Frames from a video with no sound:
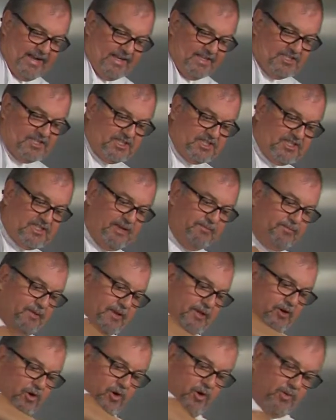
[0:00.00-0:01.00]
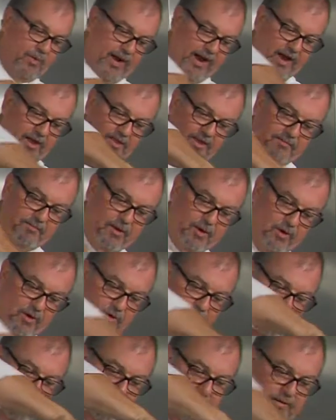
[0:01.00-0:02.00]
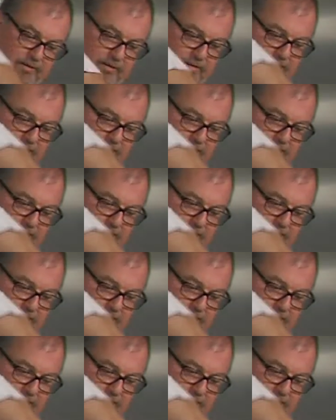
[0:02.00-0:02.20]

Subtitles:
can just simply go around the bowl,